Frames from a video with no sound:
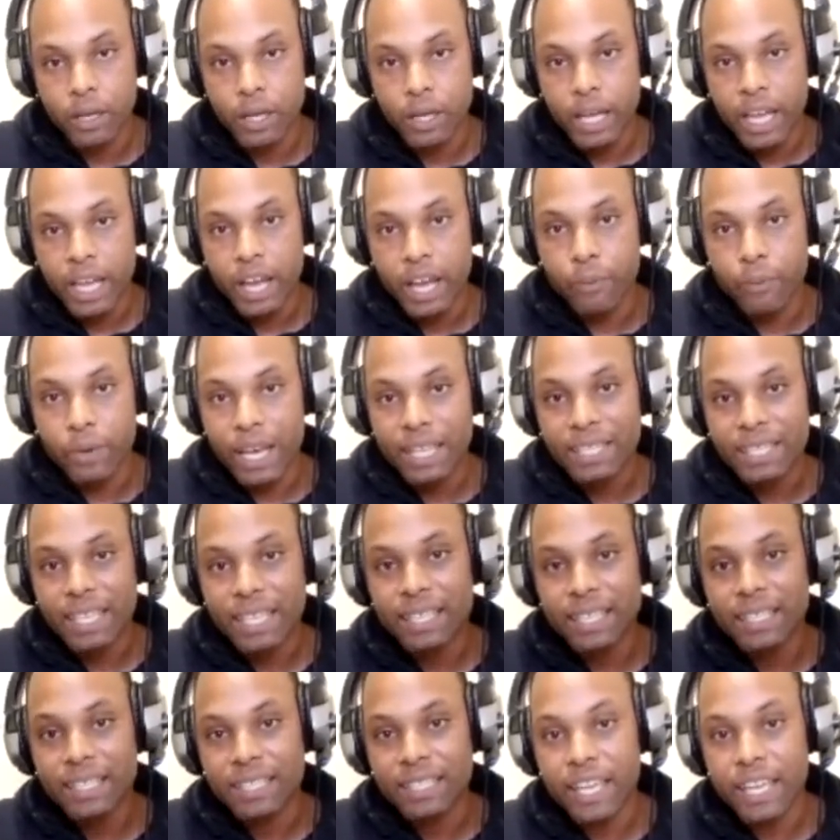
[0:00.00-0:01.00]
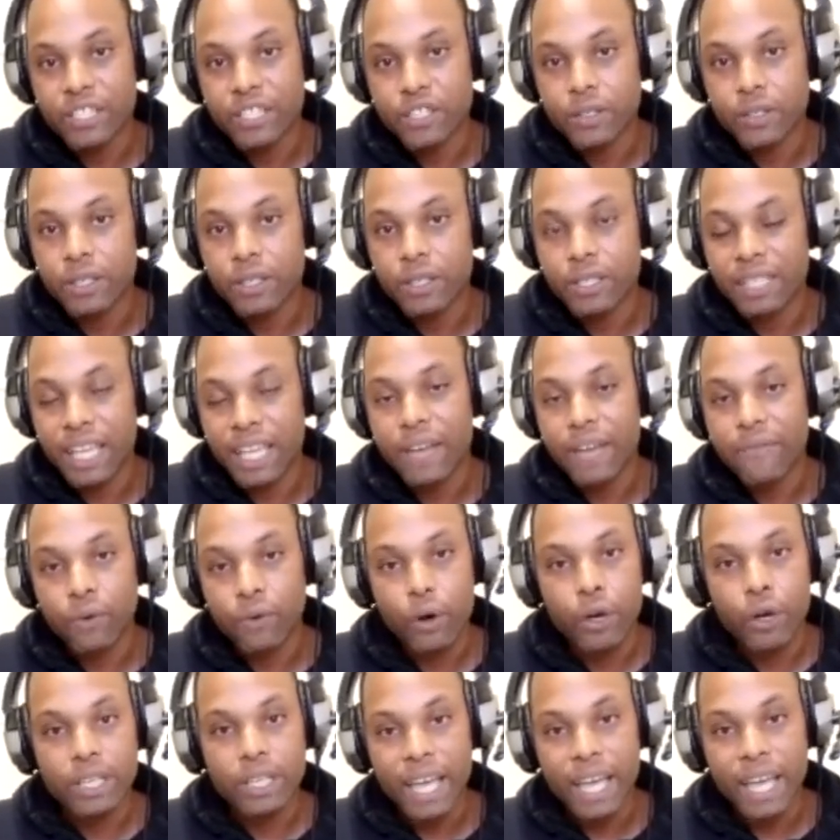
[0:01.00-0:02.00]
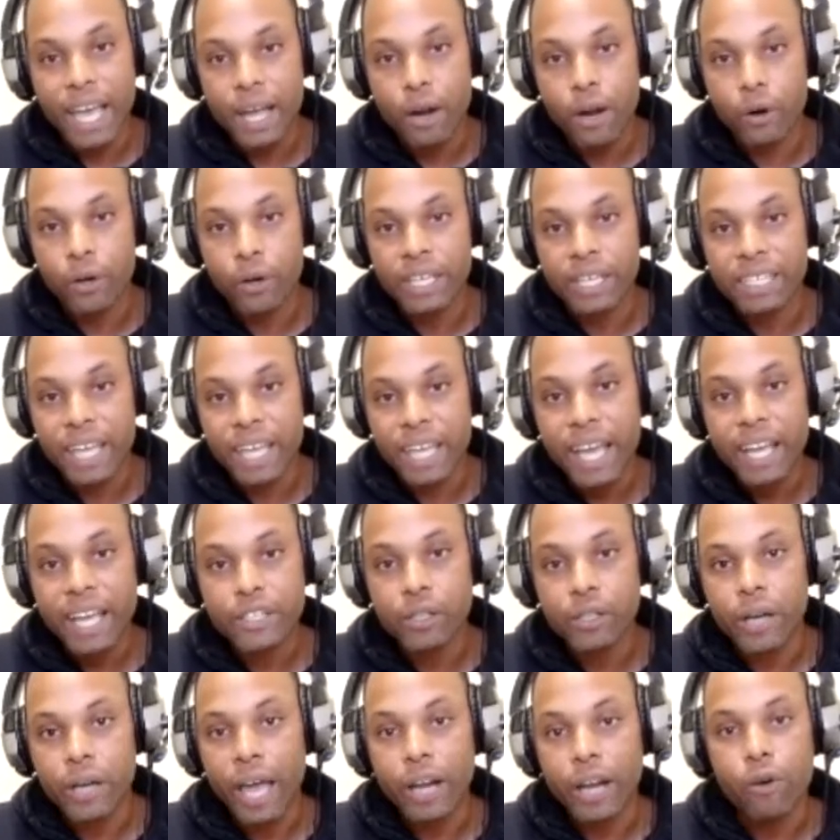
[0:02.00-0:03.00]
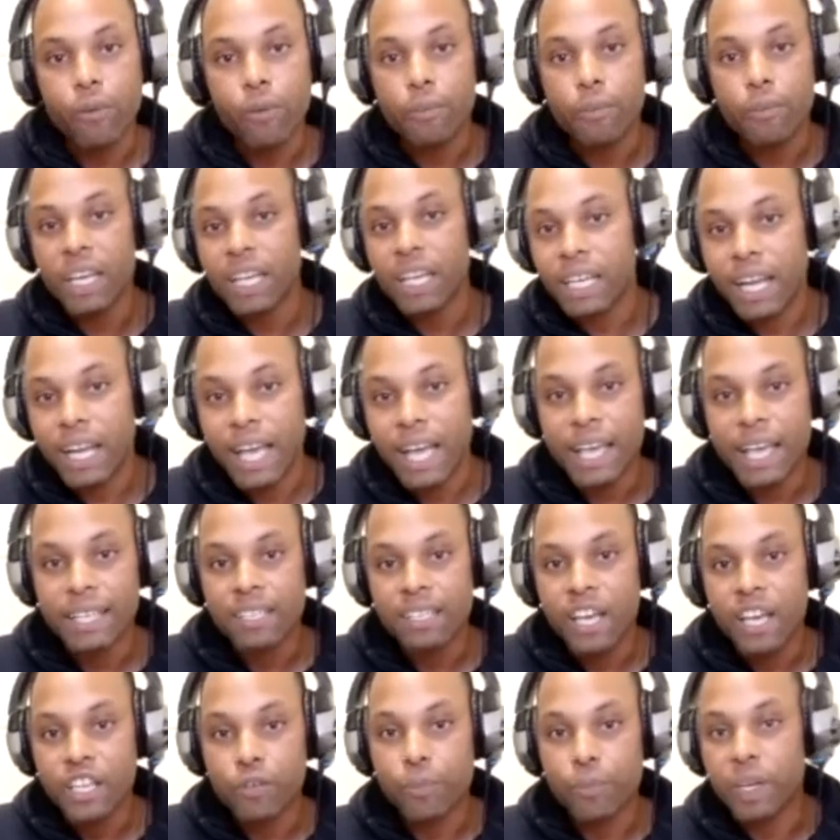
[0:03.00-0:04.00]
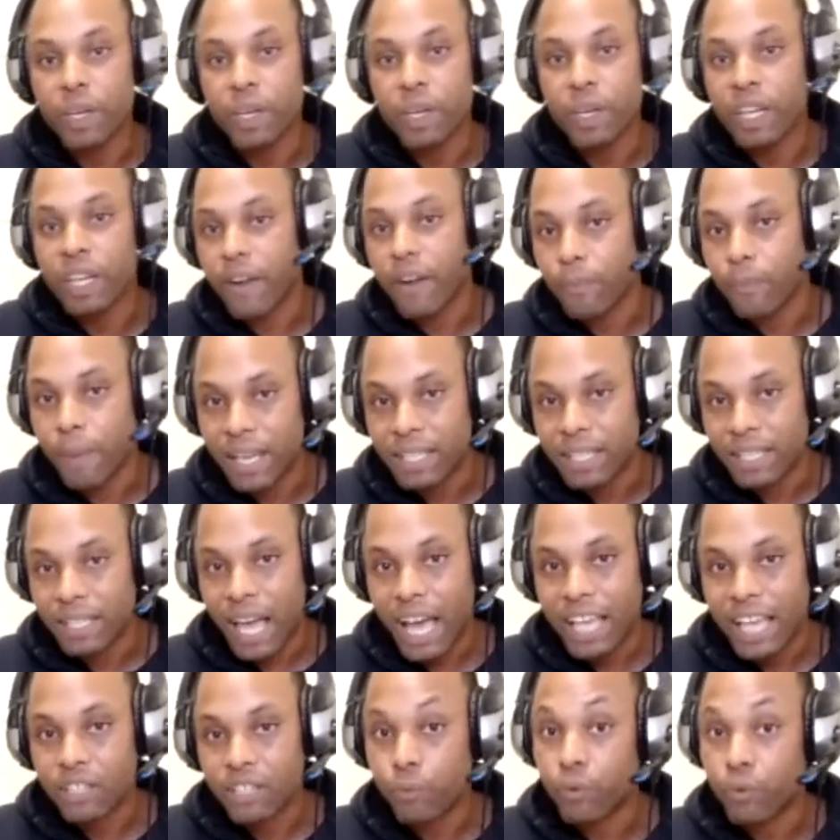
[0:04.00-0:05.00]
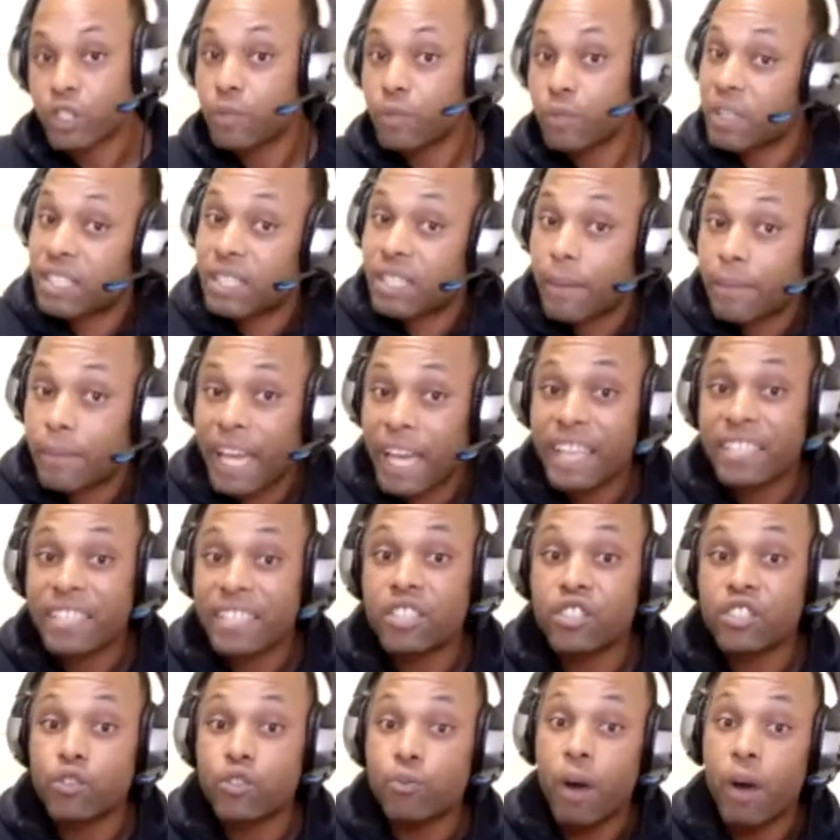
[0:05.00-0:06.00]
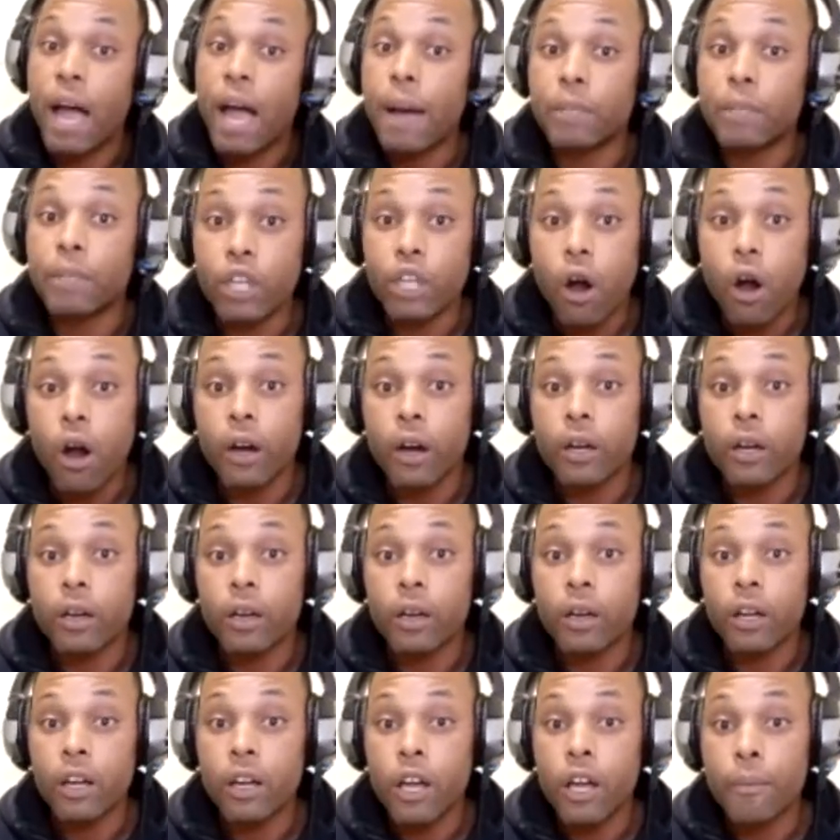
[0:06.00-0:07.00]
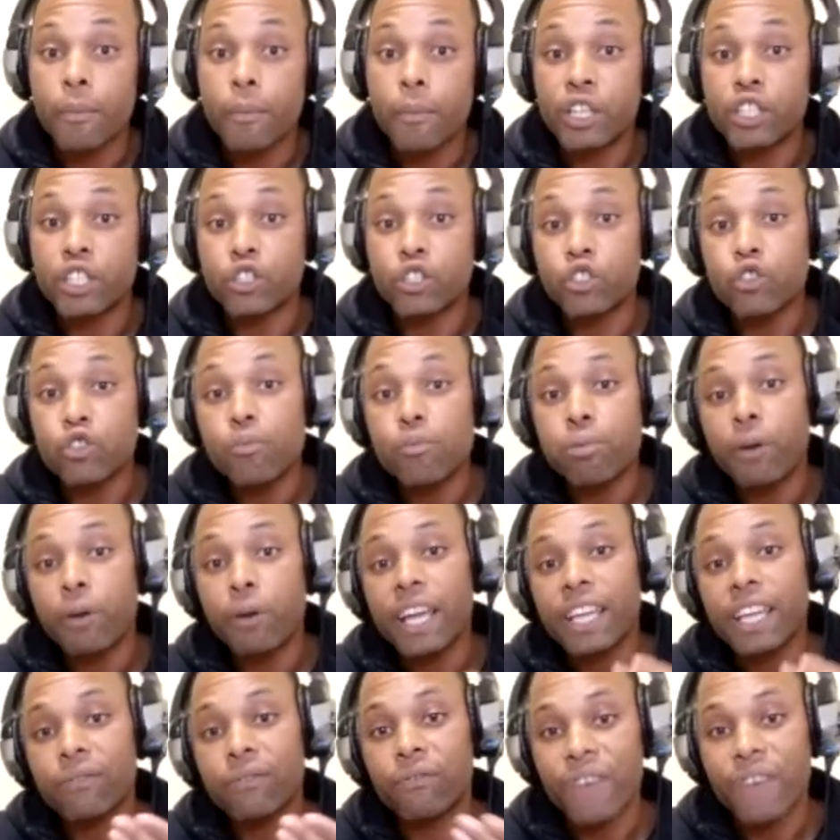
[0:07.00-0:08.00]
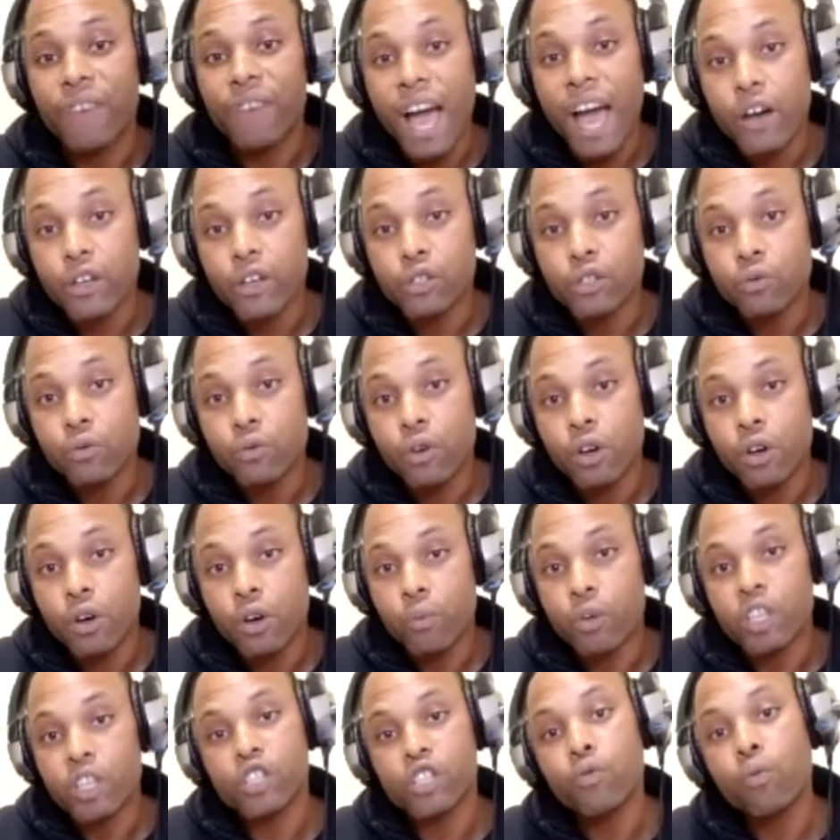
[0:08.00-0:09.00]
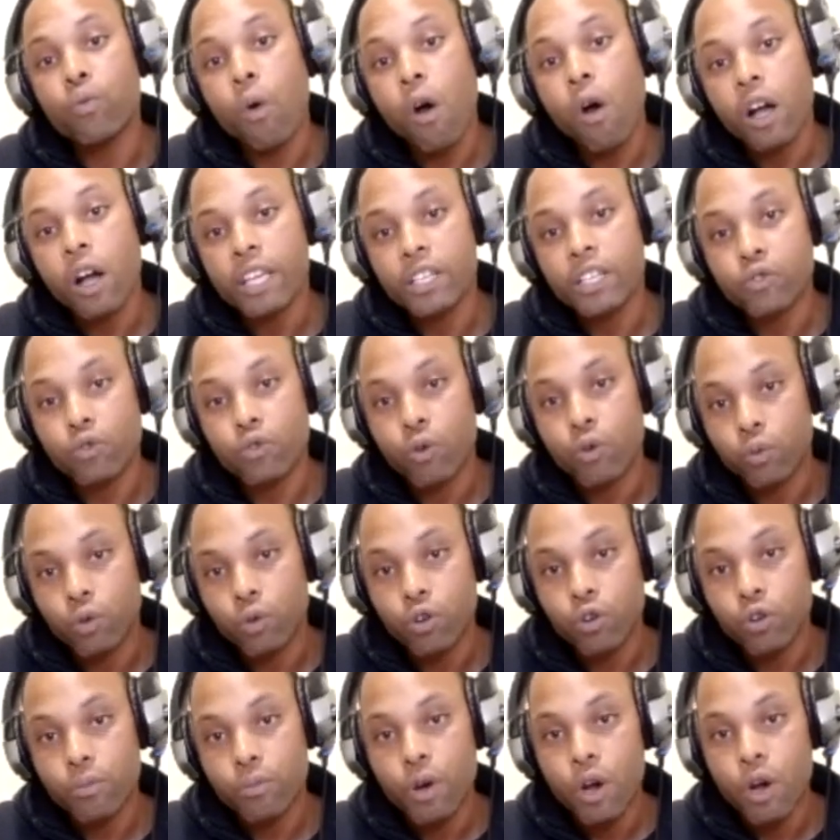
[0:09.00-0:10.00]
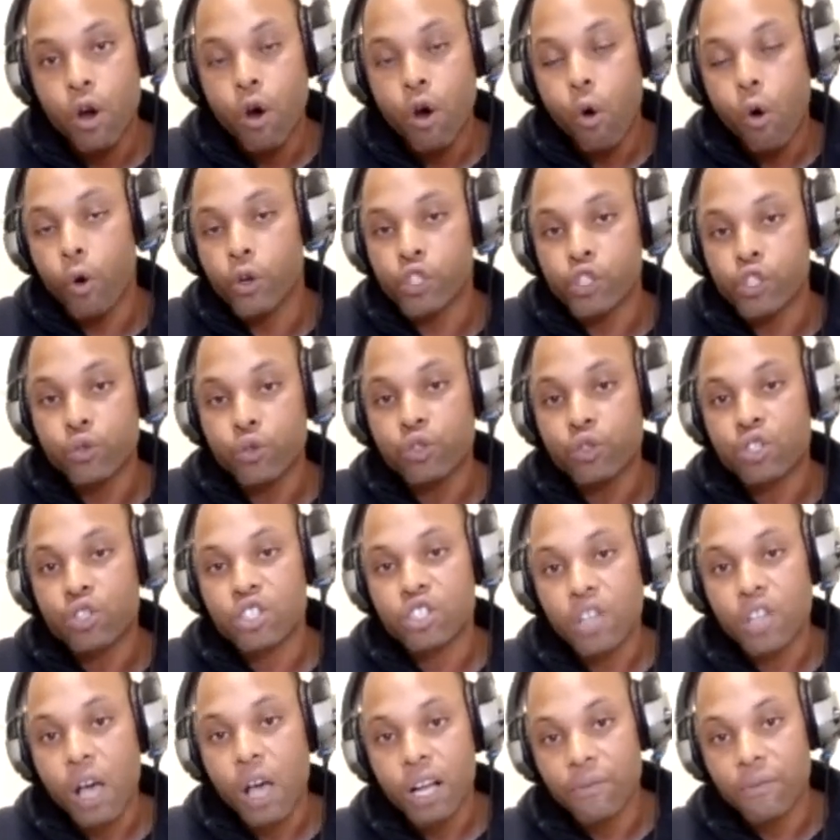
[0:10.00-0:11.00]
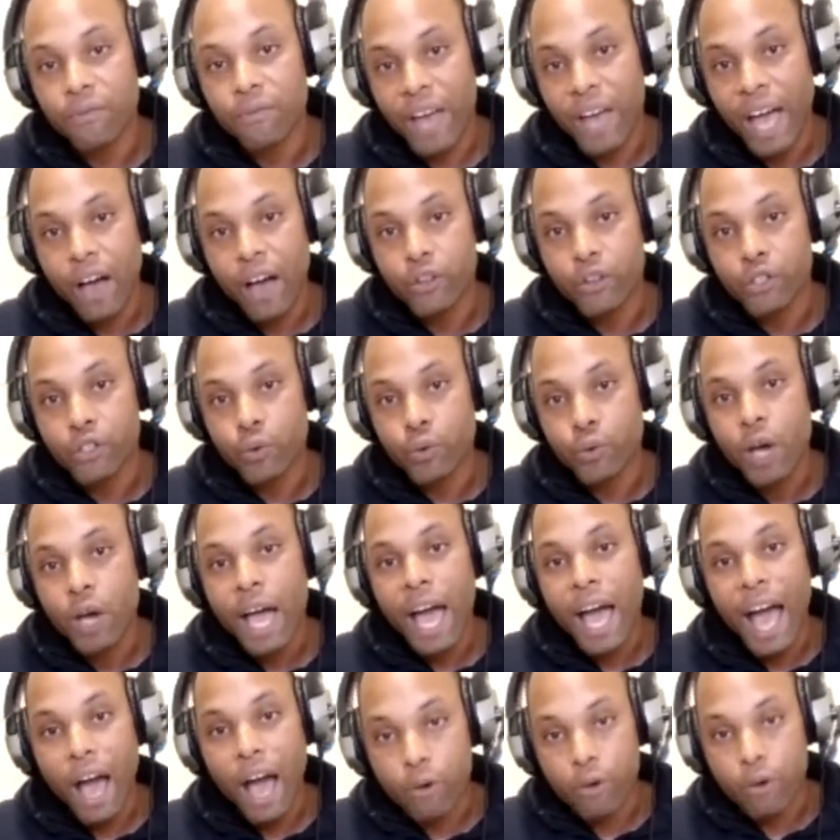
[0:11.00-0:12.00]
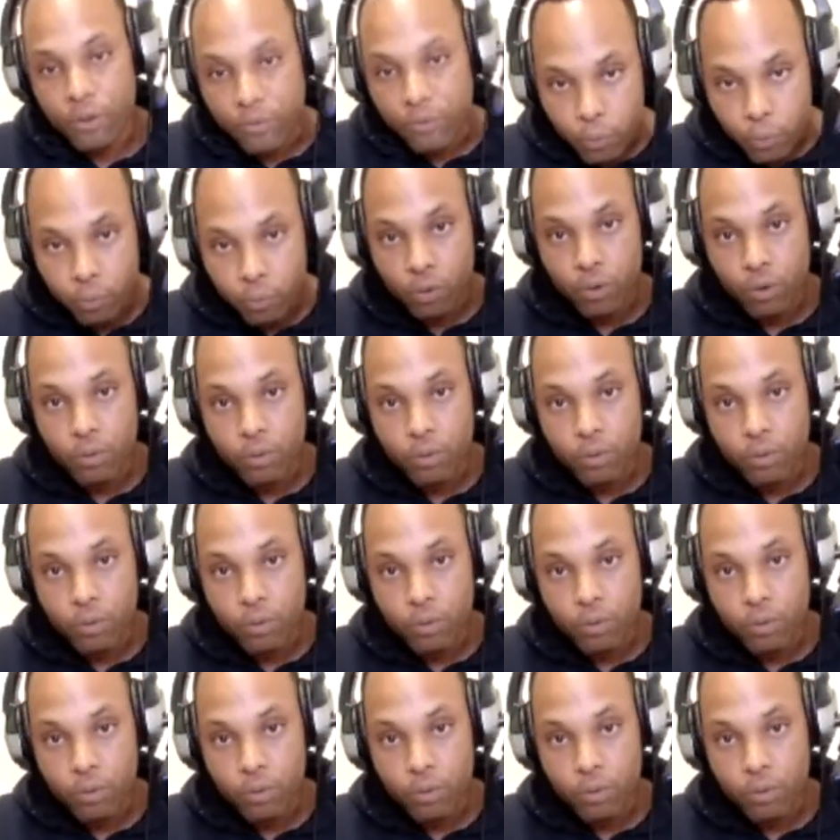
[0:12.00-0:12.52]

And when I say safer or in danger, I don't mean it as you putting everybody's lives at risk, but some cases you probably are. But do you bring value when you walk into a room, or do you suck value out of the room?